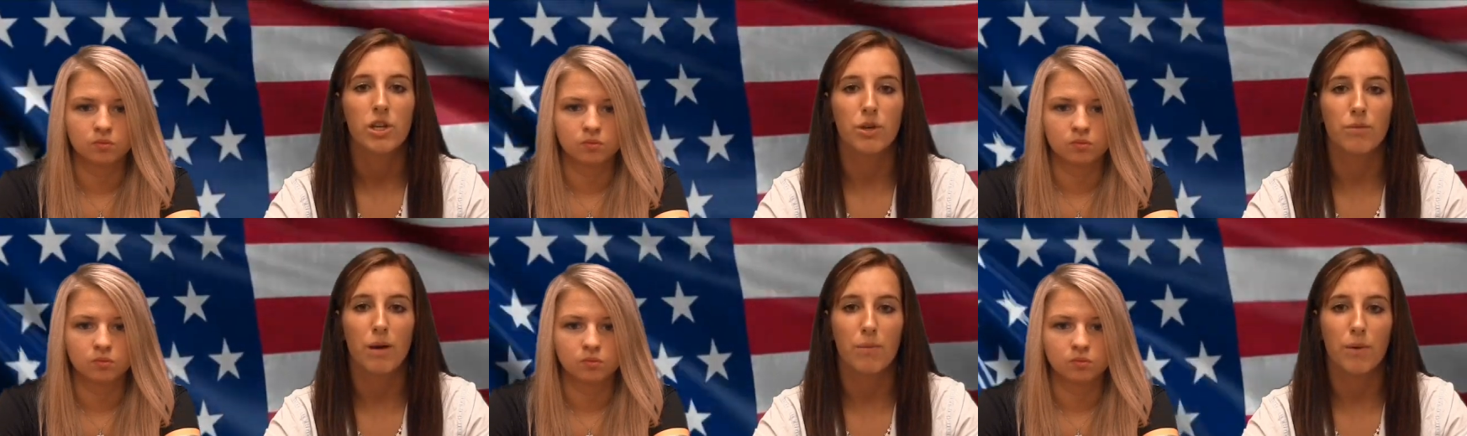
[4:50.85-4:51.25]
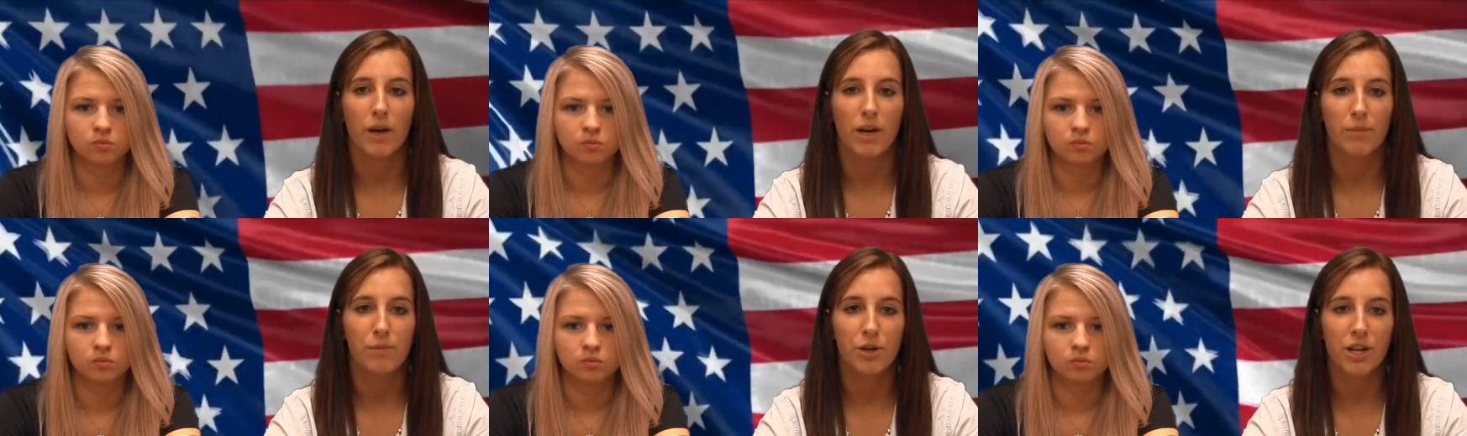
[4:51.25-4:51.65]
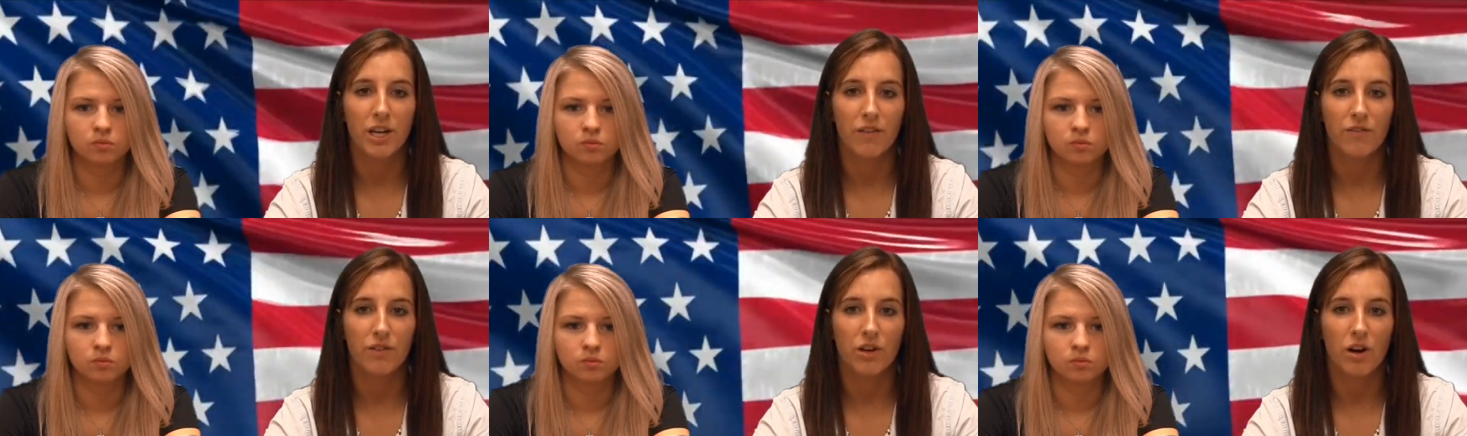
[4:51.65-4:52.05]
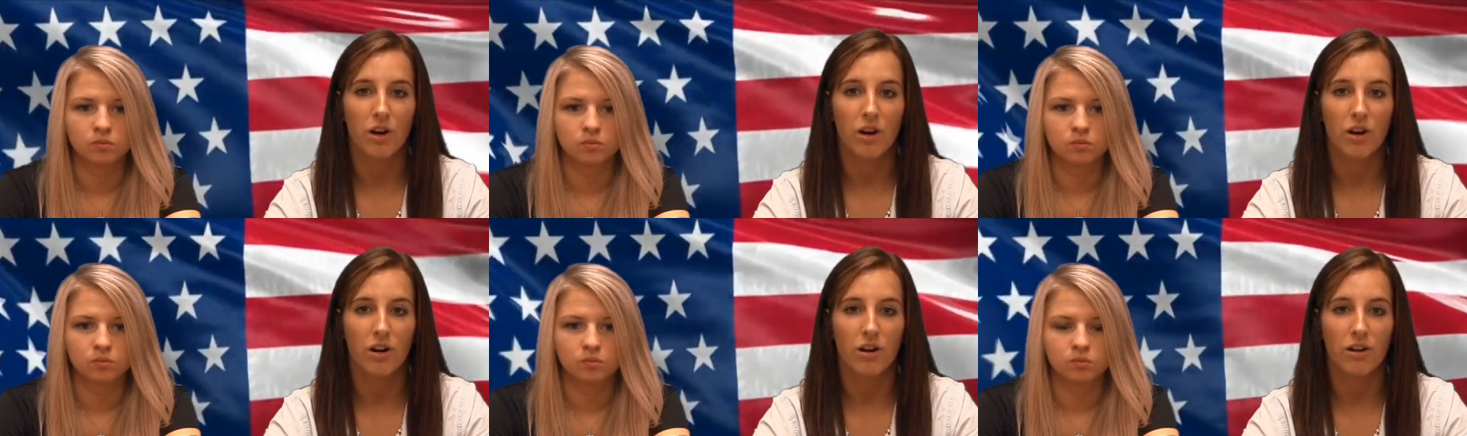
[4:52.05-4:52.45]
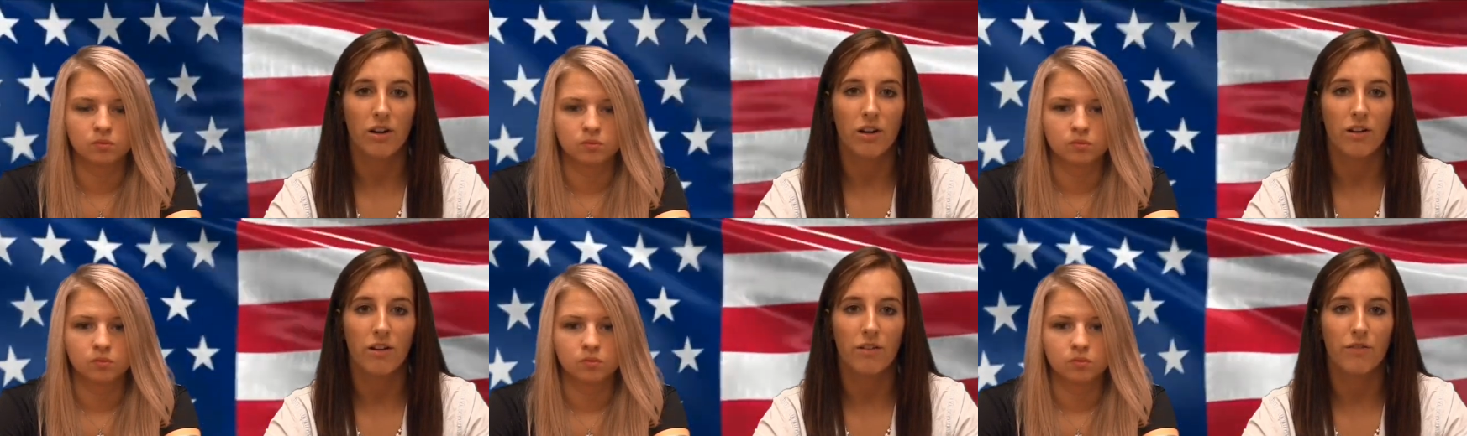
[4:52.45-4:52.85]
Speaker 1: You may pick up your gift card
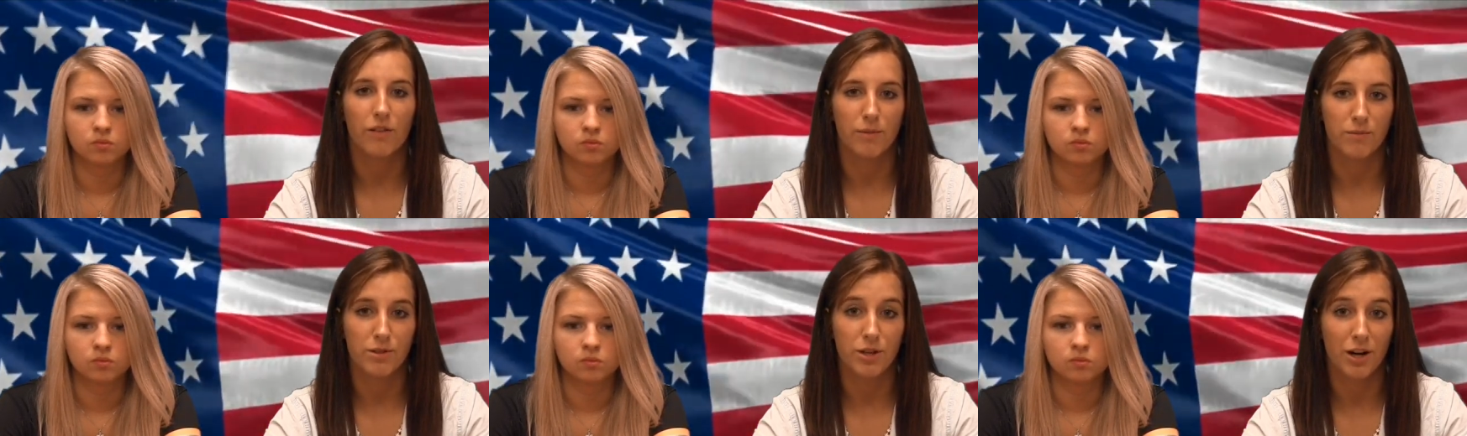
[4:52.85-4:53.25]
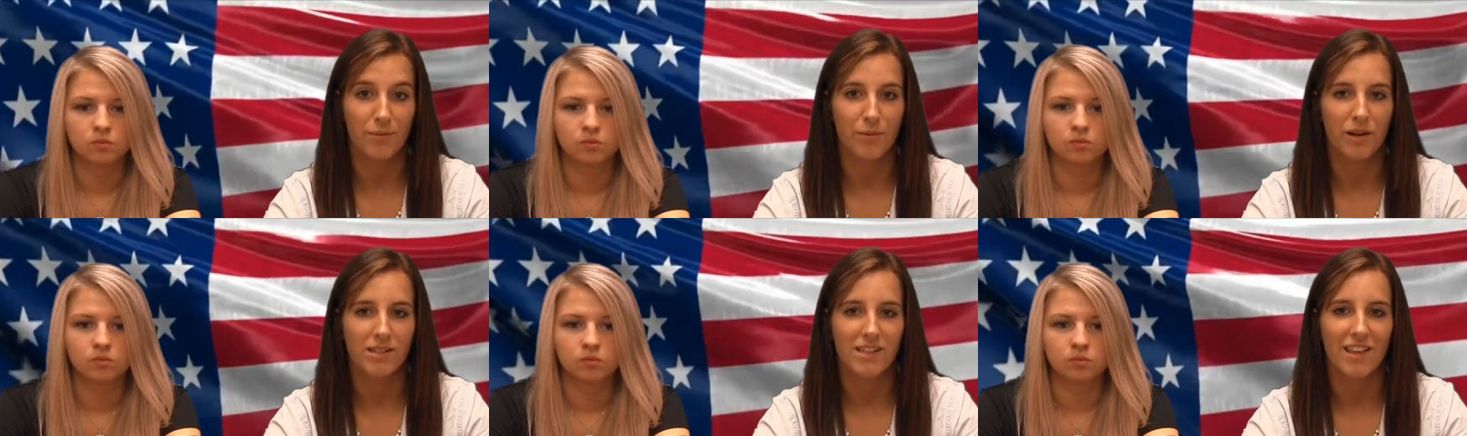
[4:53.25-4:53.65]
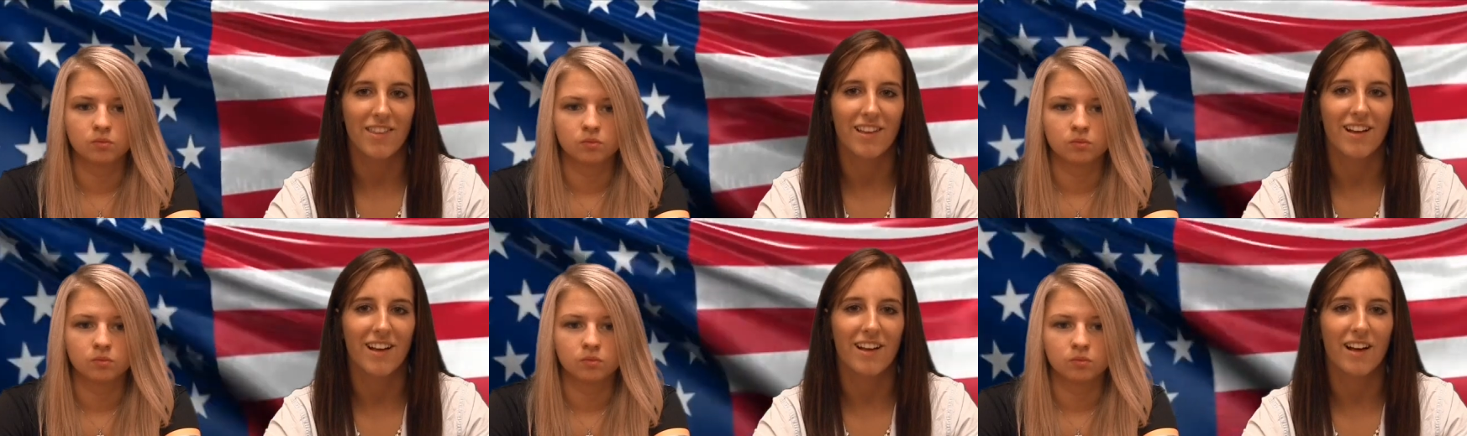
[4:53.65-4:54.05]
from Starbucks at the